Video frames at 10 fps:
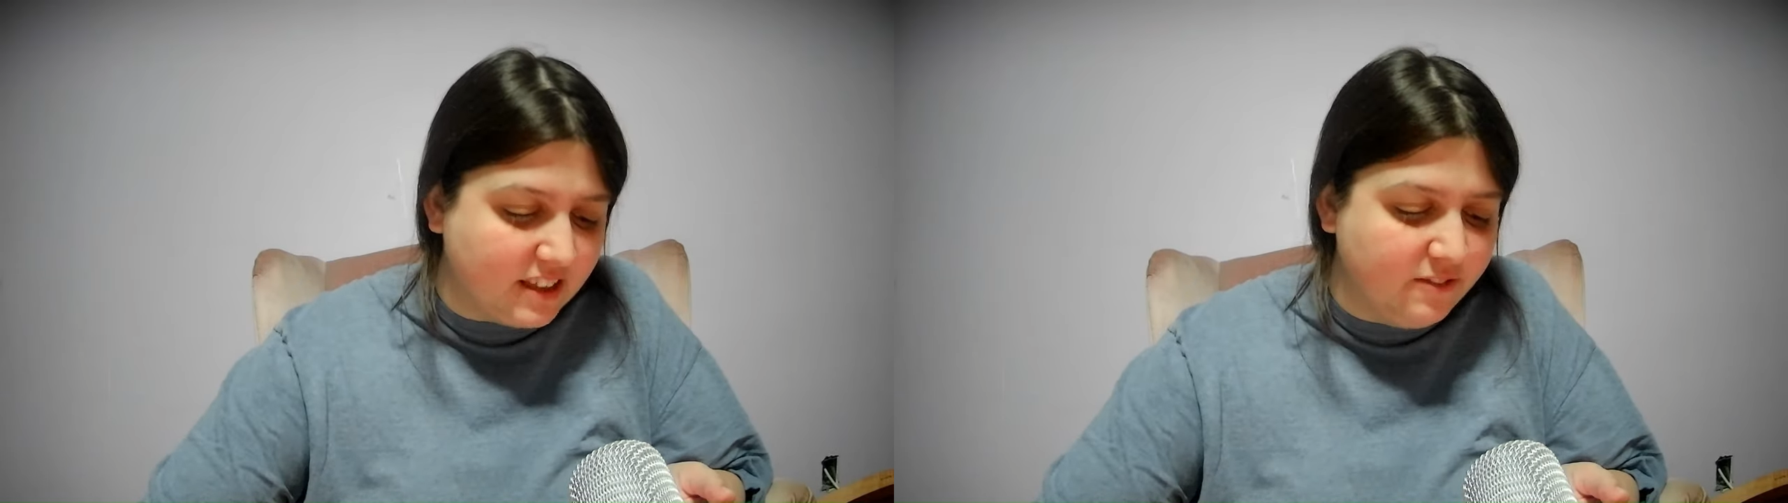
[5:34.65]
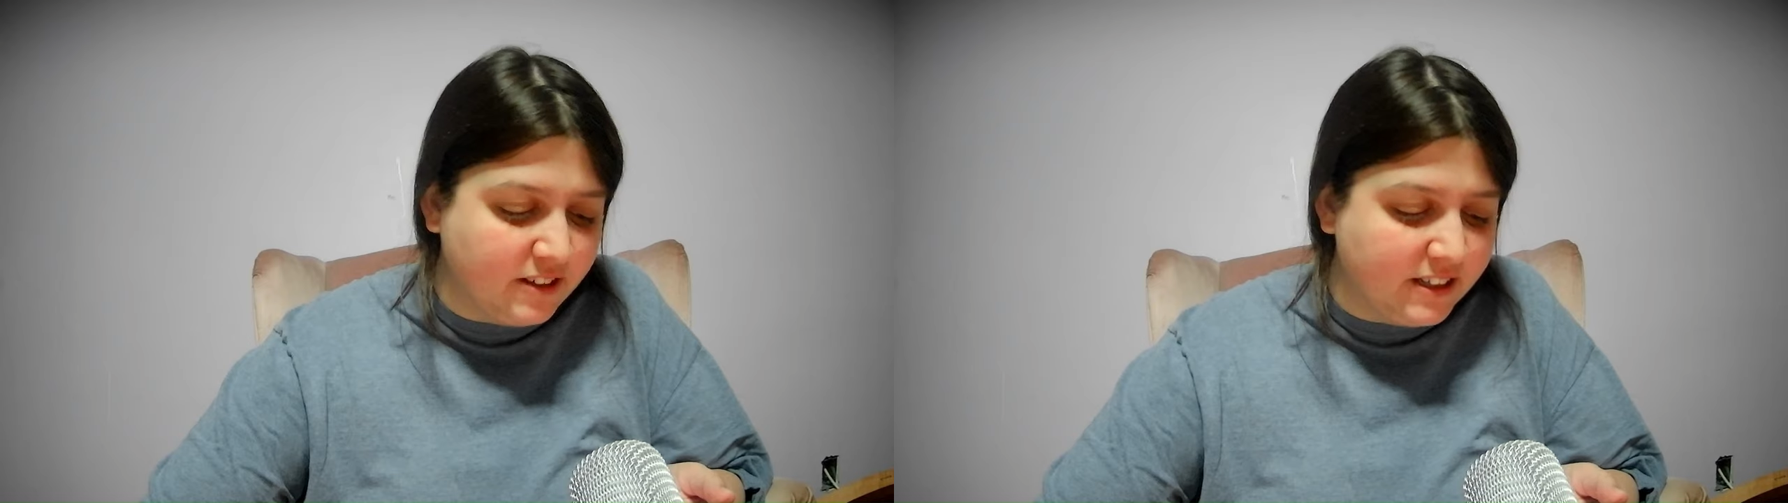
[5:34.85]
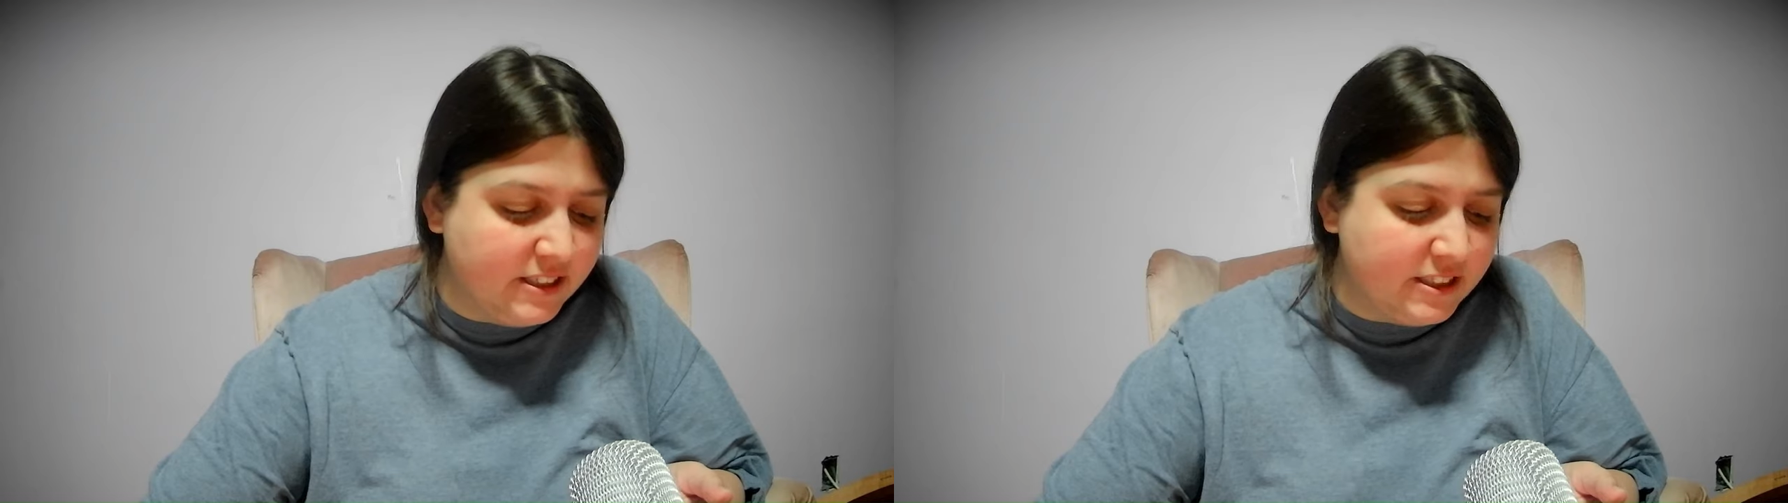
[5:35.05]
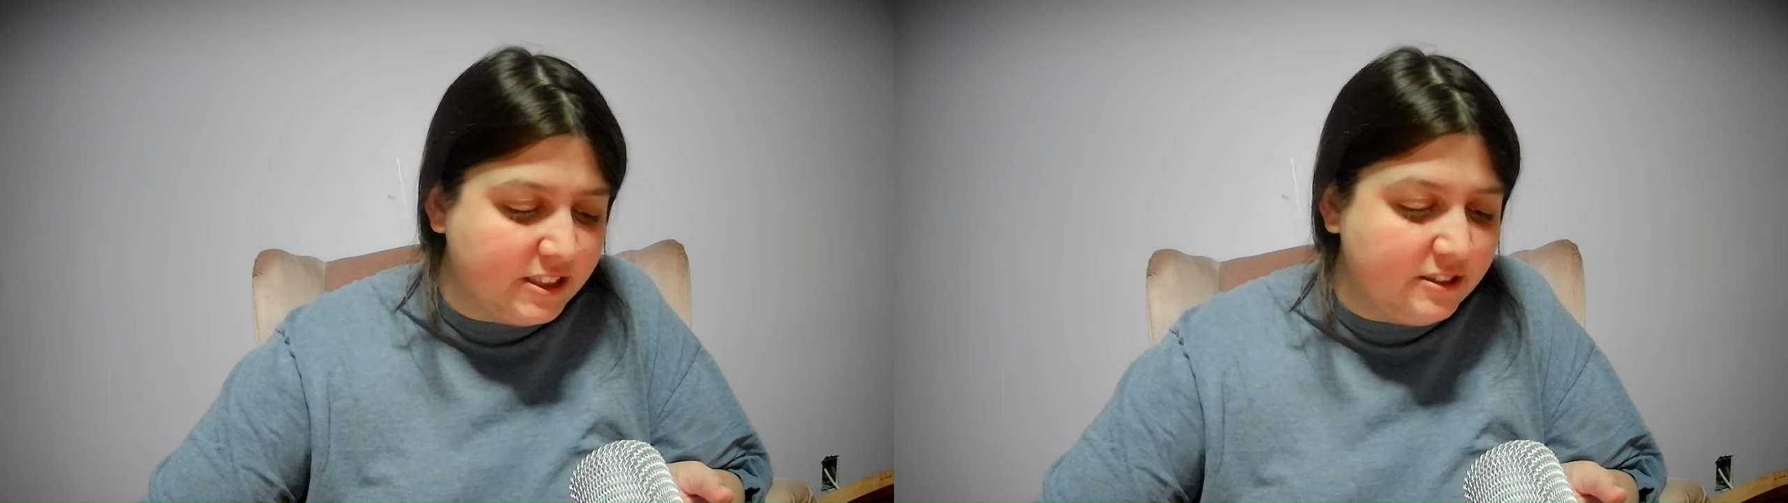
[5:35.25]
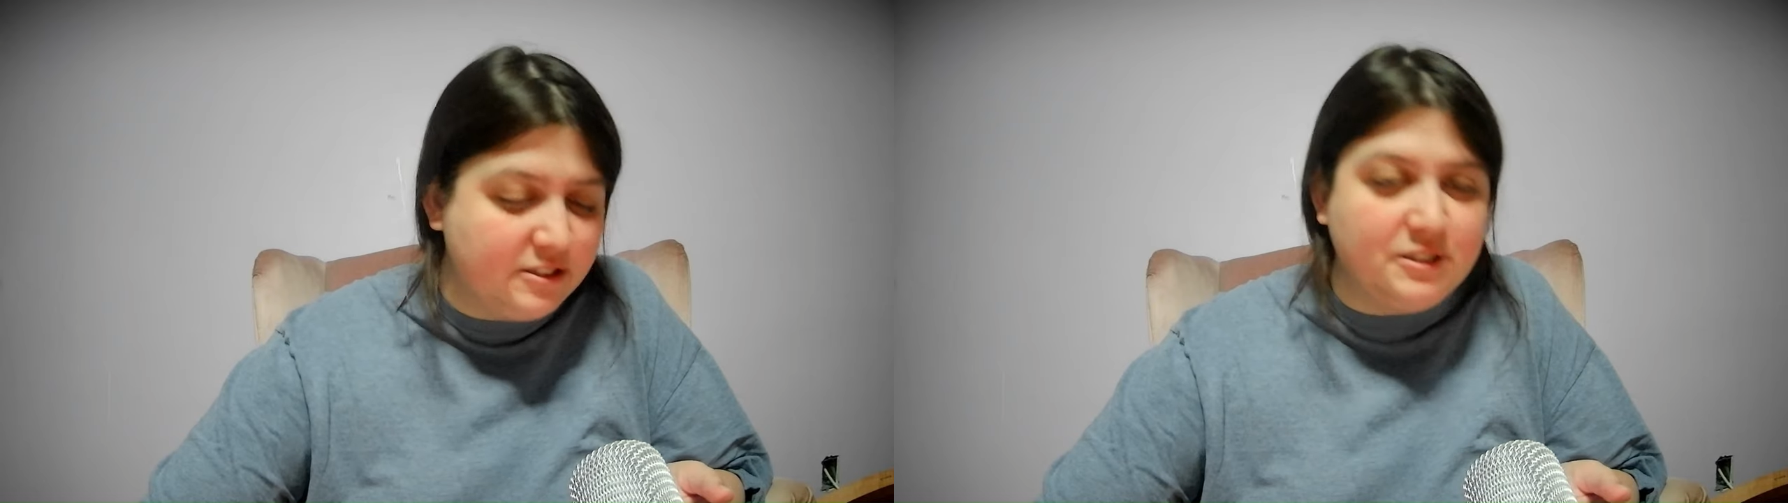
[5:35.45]
we're gonna just
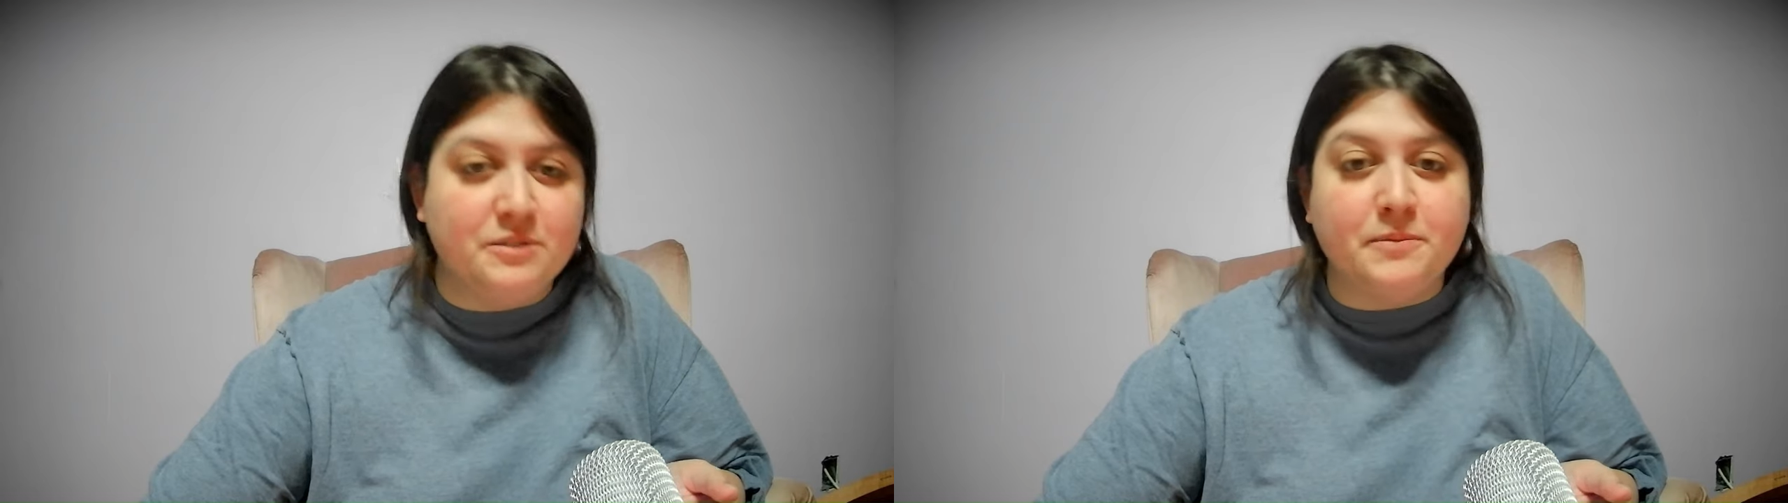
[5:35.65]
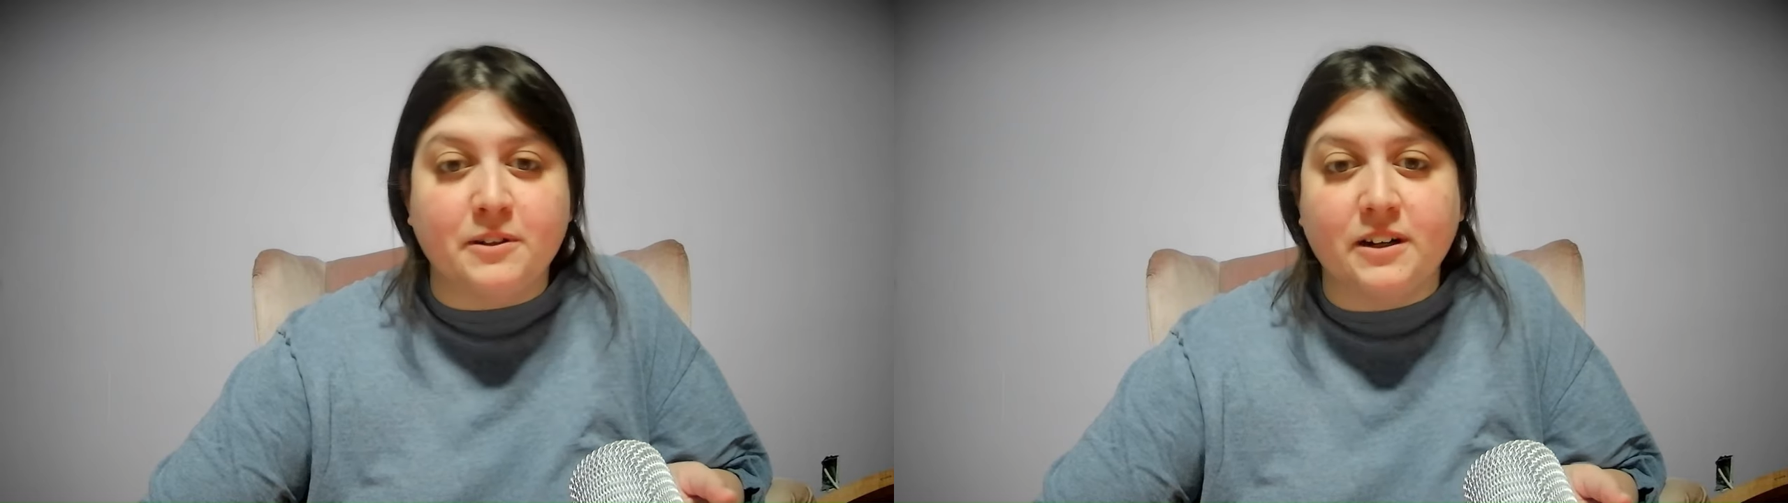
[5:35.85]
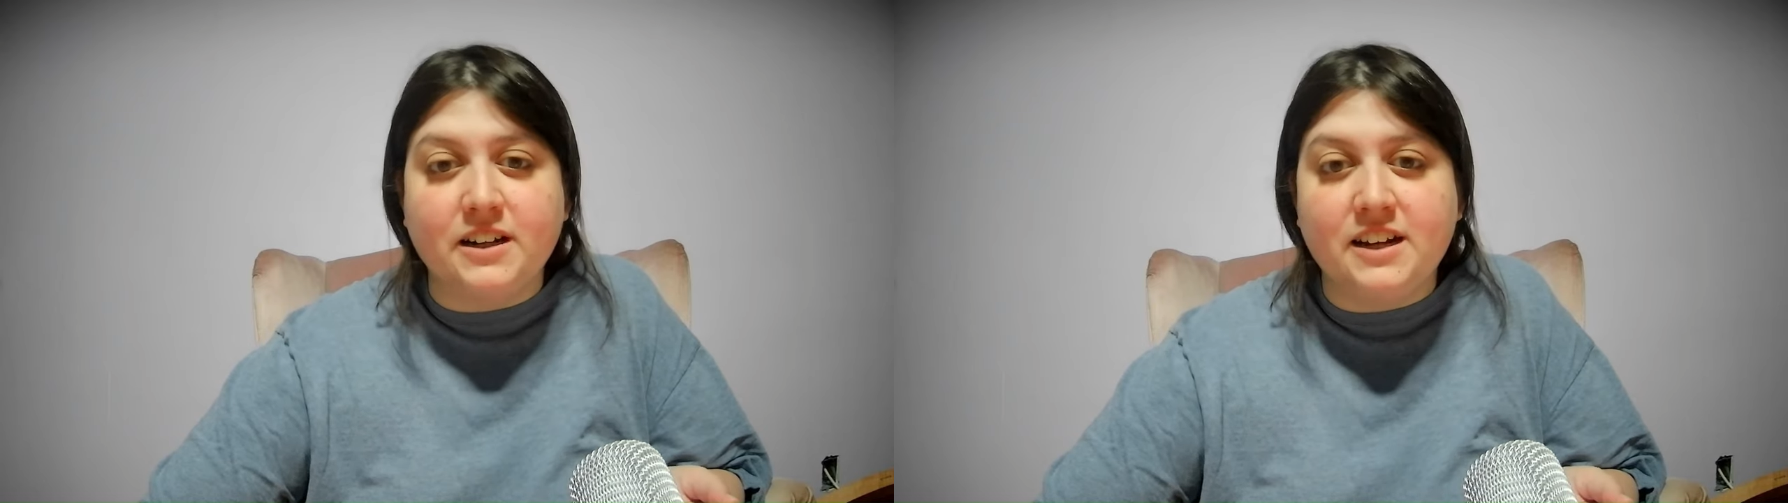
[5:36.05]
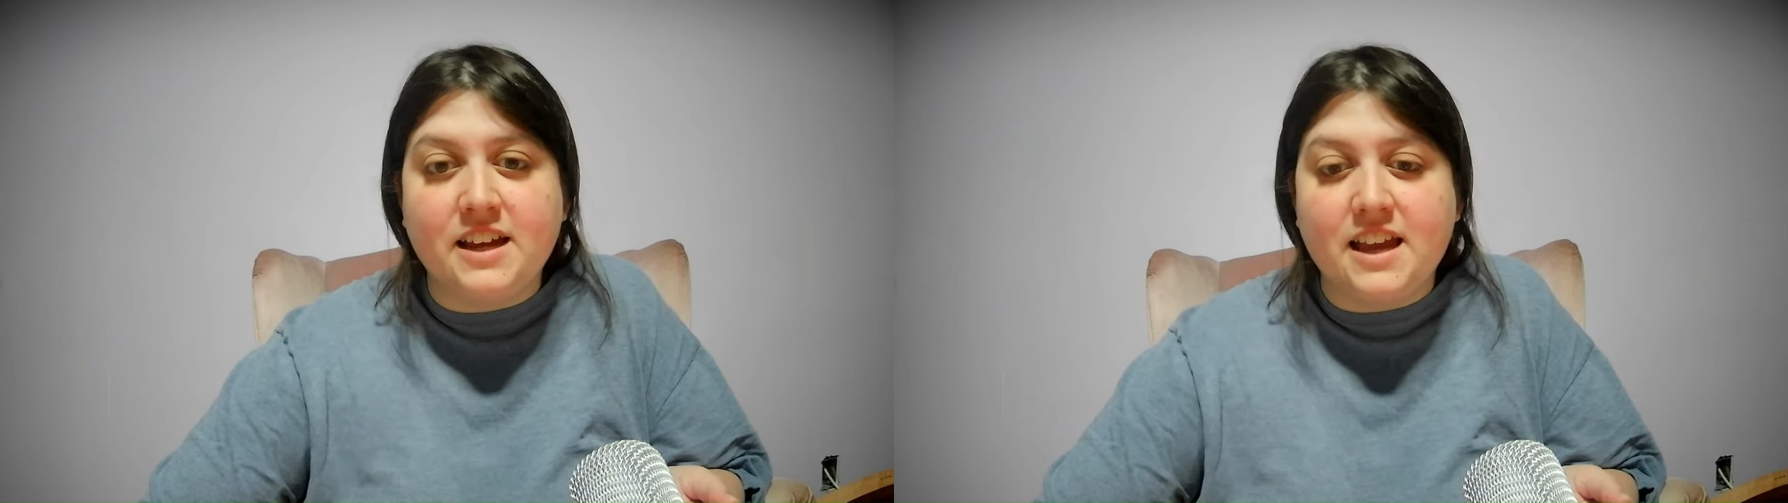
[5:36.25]
do two more,